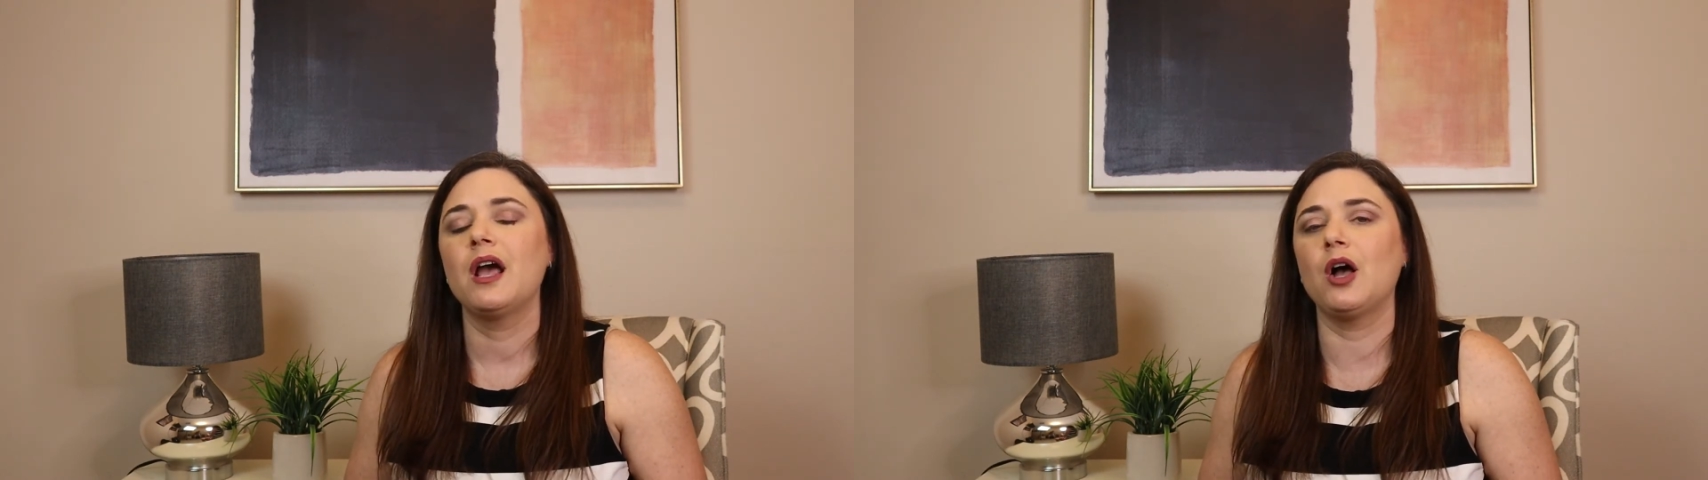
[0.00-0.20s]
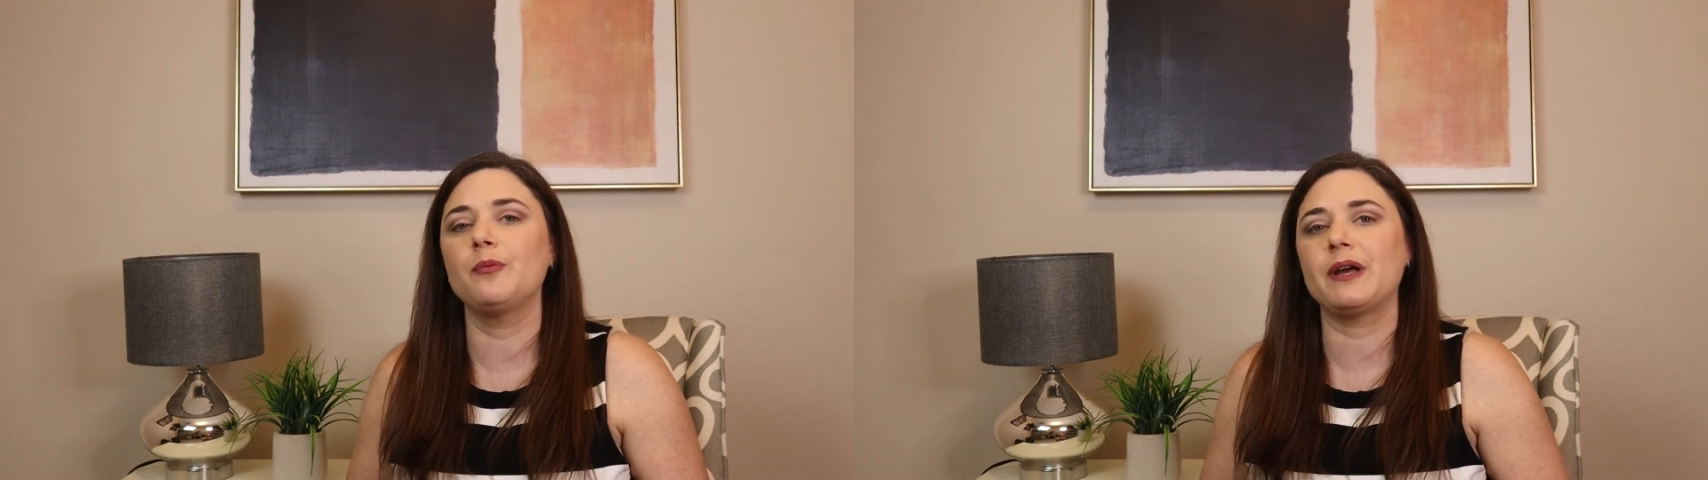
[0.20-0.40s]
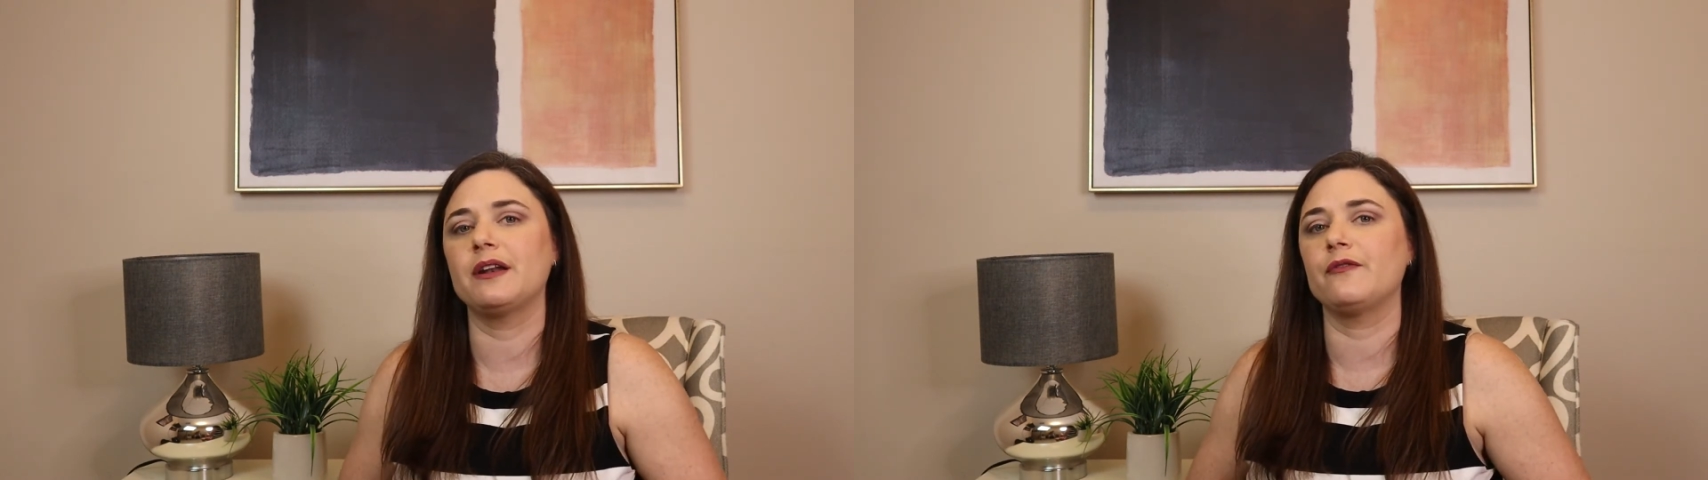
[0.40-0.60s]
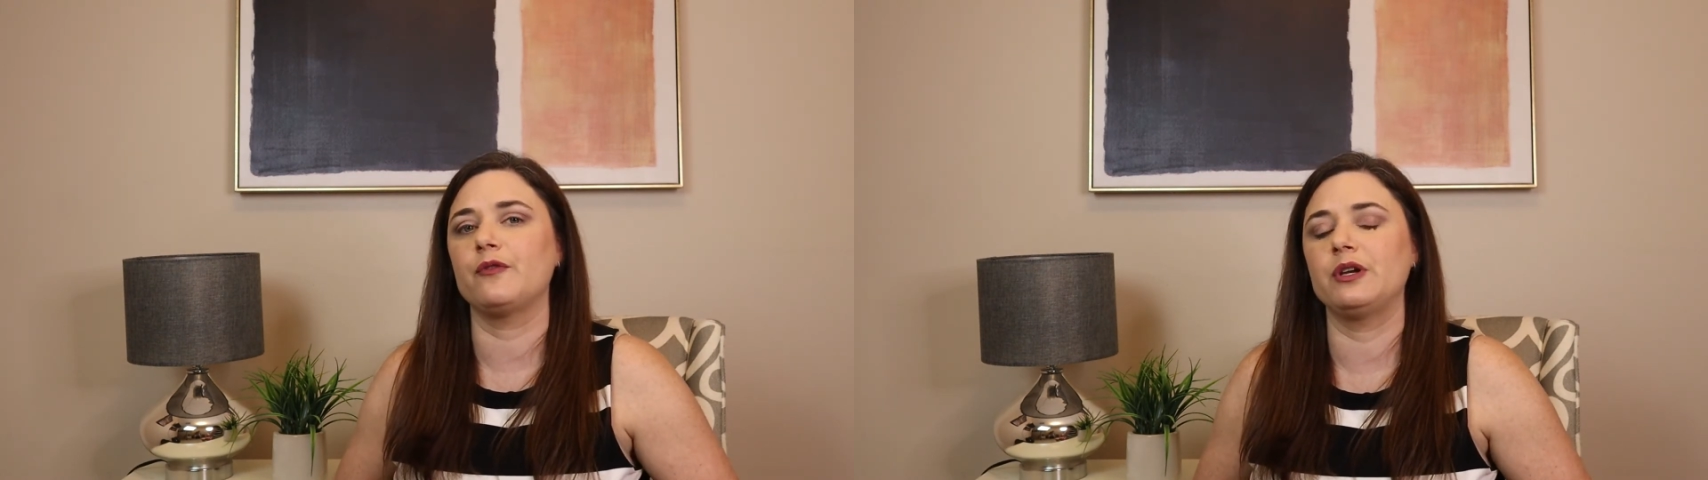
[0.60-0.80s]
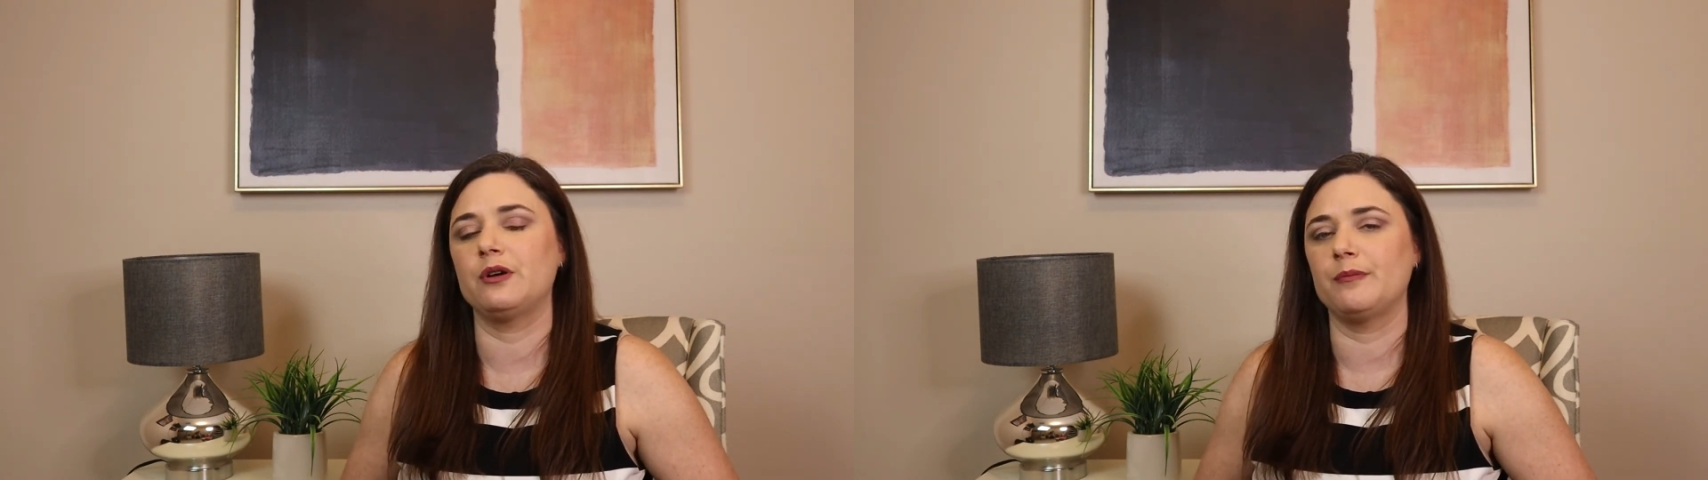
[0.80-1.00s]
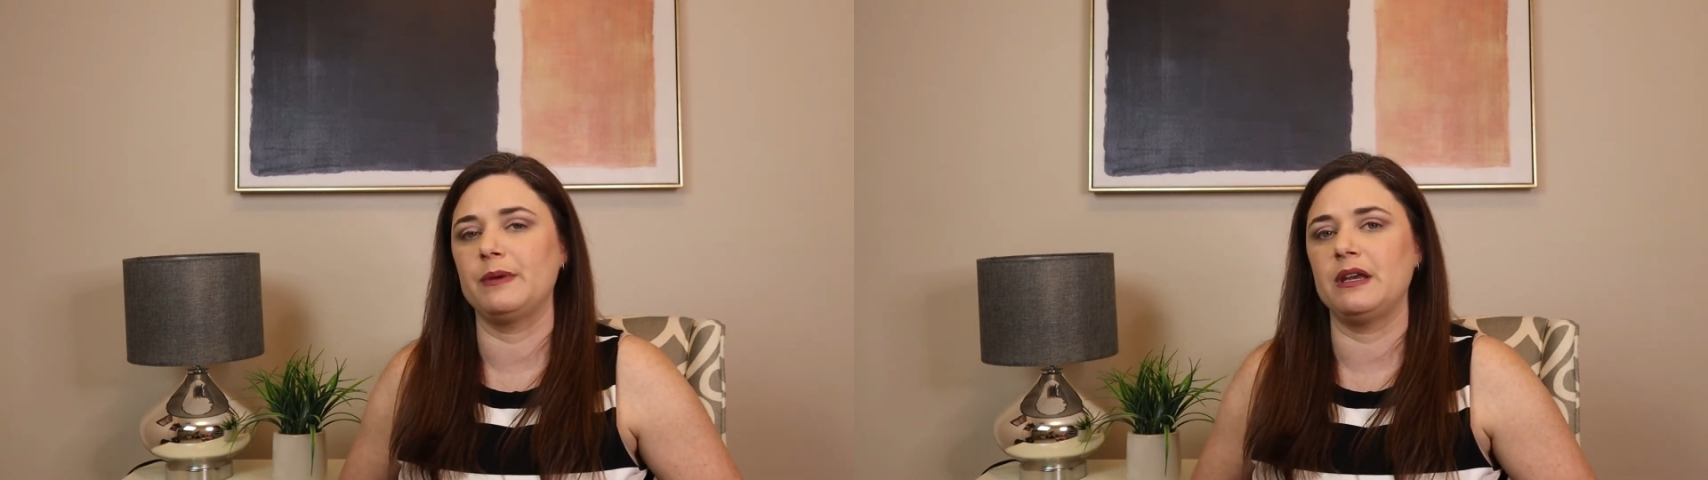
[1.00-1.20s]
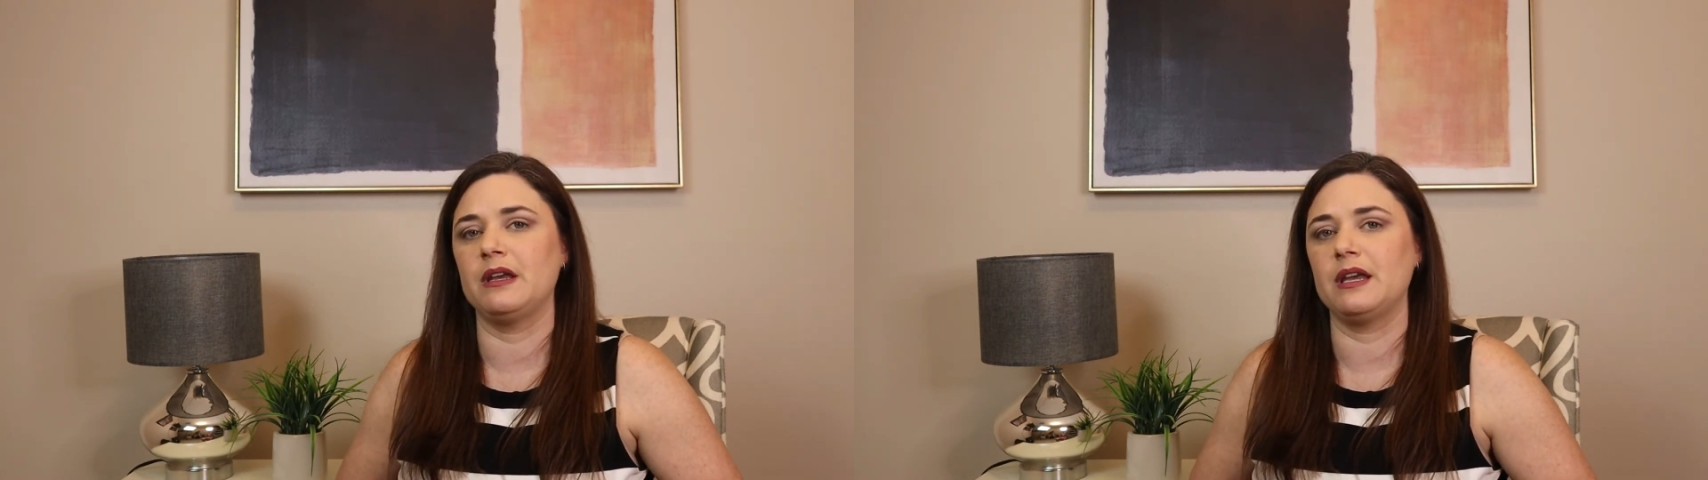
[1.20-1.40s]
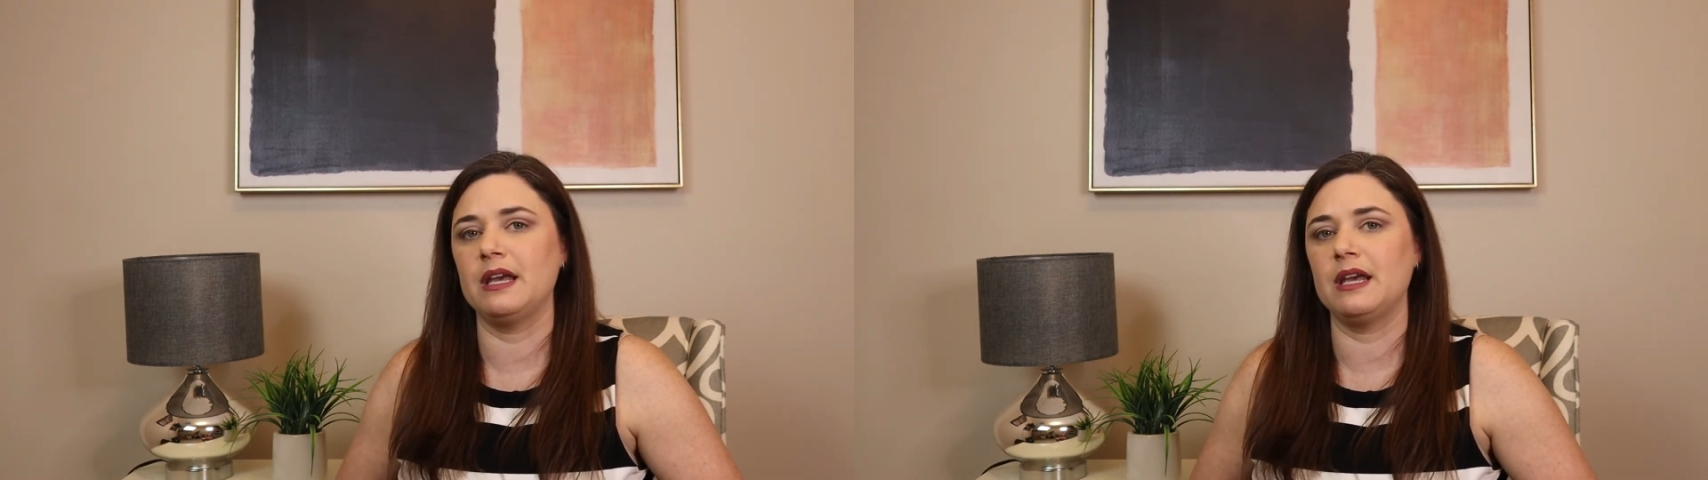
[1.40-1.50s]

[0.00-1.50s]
help kind of reel me